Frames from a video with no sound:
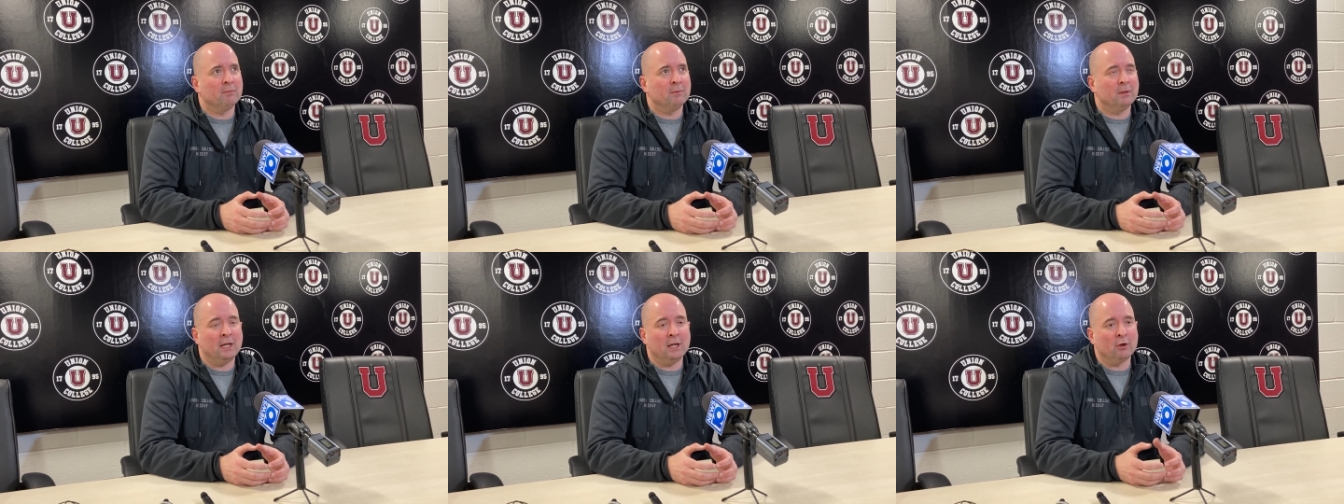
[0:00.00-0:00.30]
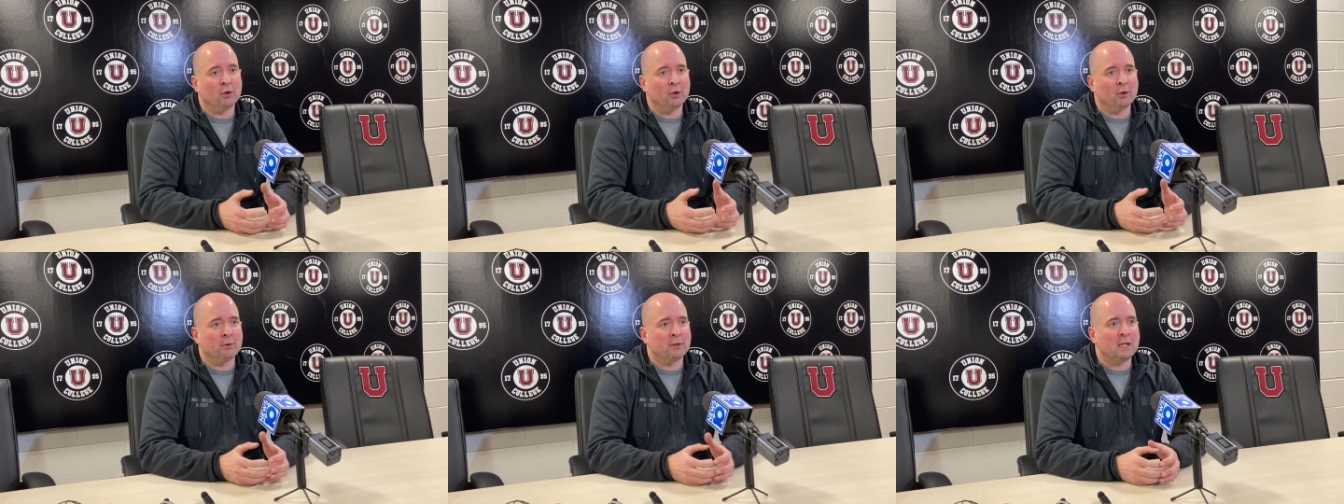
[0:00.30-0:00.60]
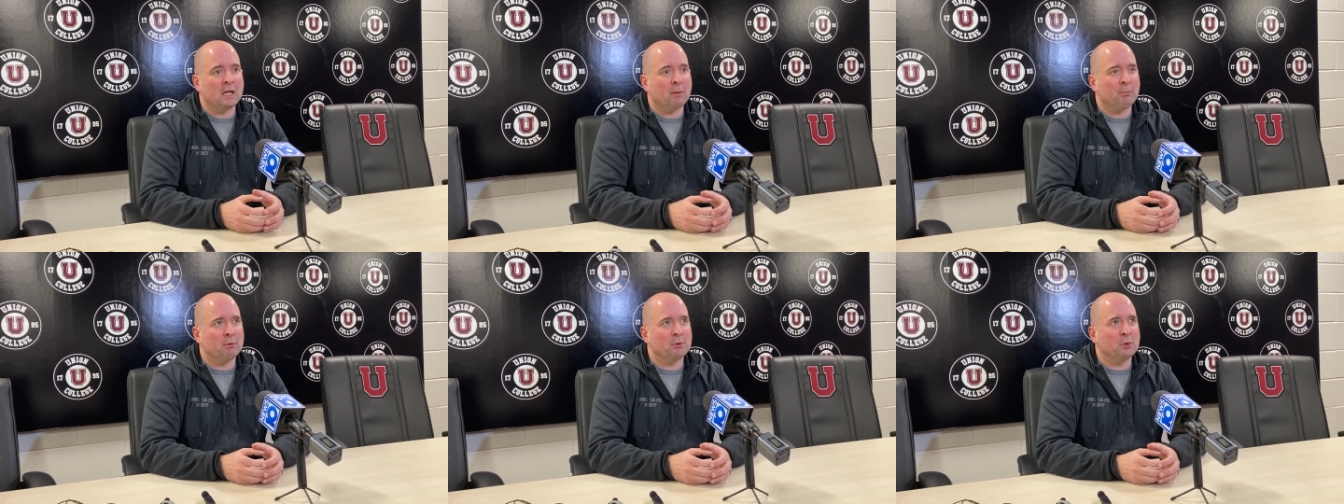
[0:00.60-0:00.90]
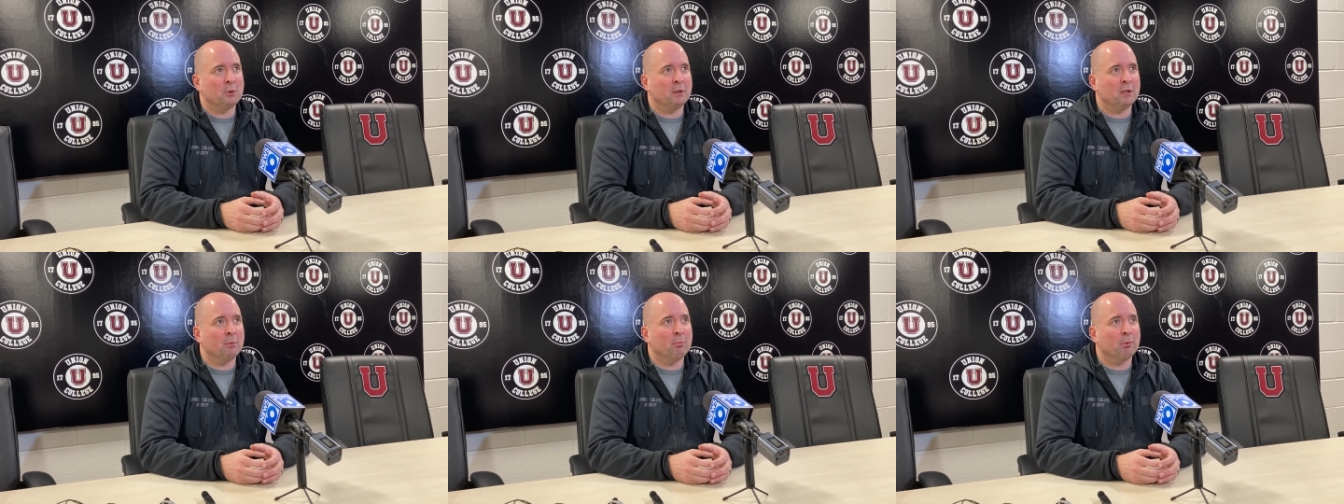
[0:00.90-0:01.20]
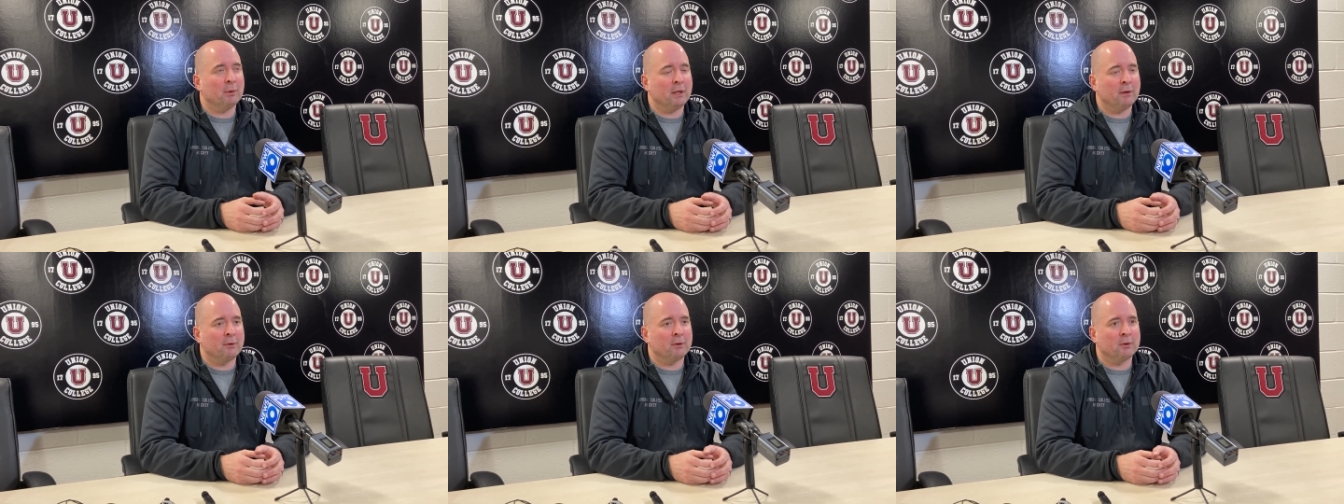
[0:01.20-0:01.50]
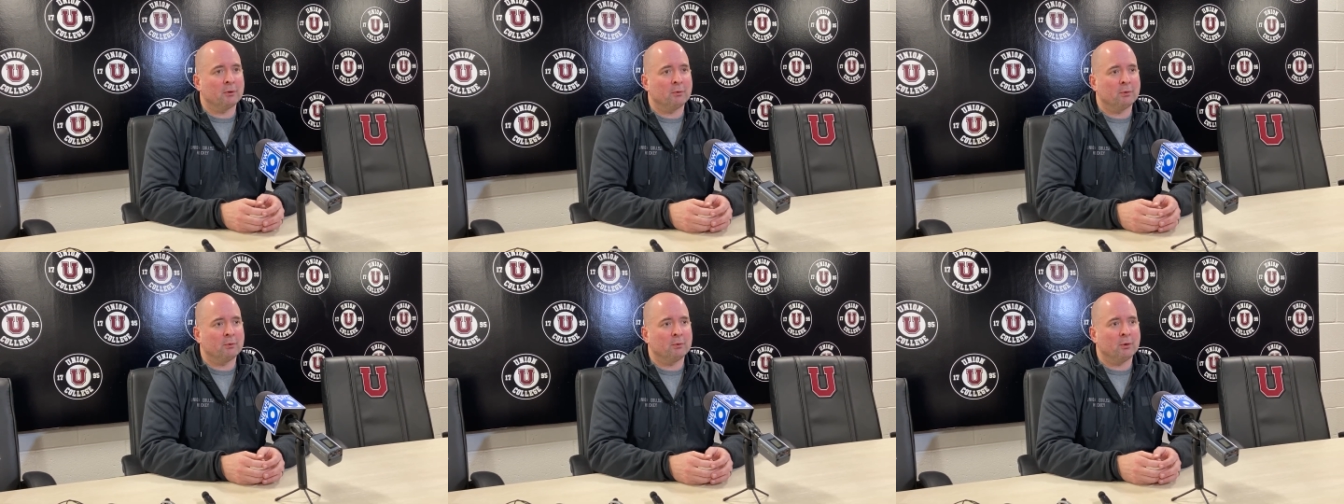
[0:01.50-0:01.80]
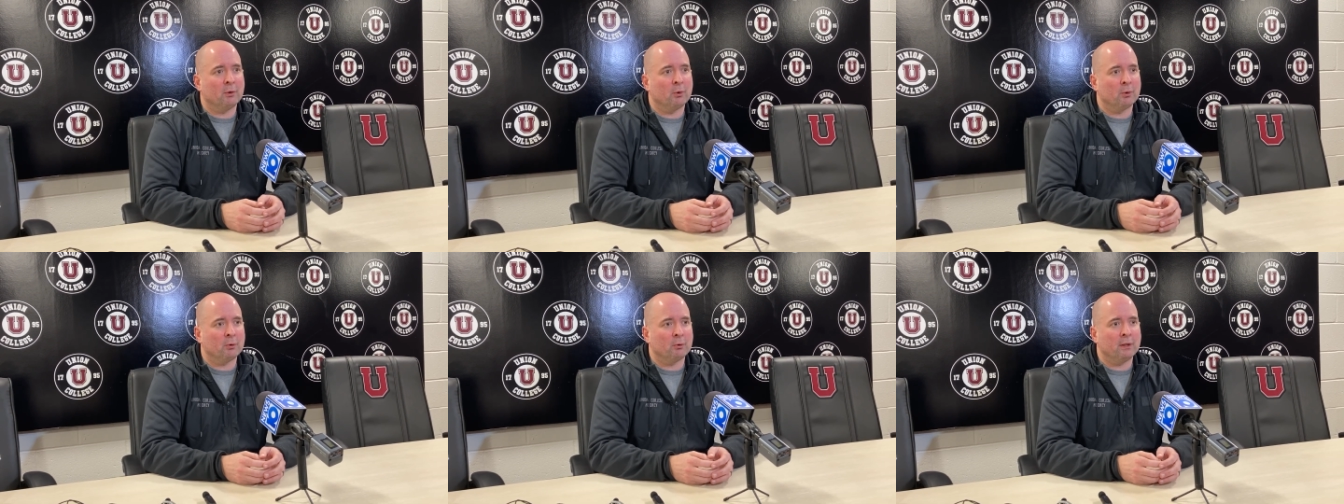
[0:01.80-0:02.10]
they earned the opportunity to play in their own
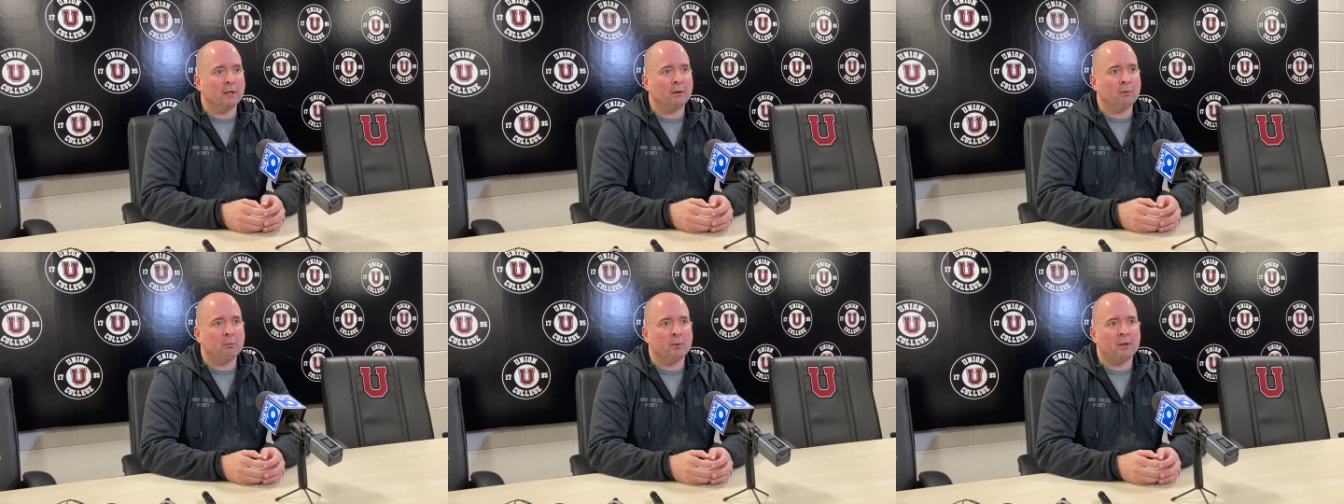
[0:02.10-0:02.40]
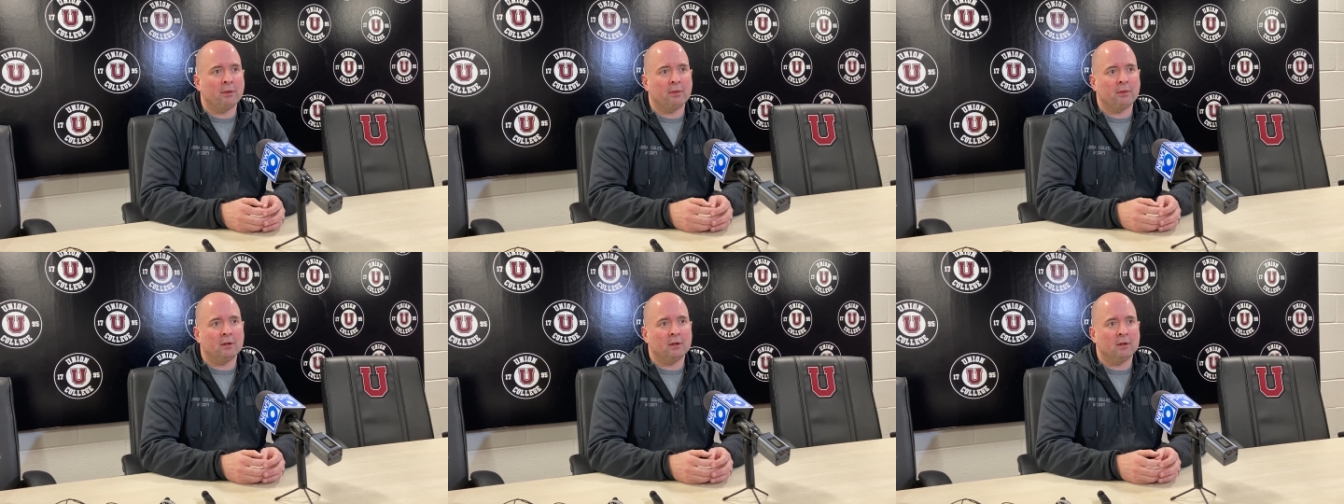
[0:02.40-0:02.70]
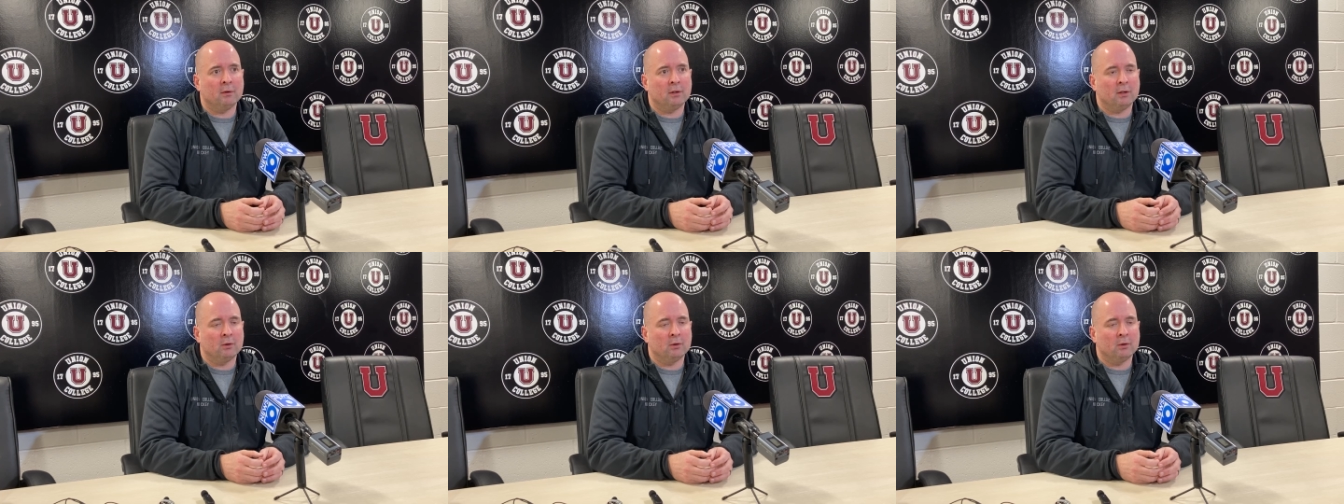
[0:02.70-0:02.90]
own rink with uh,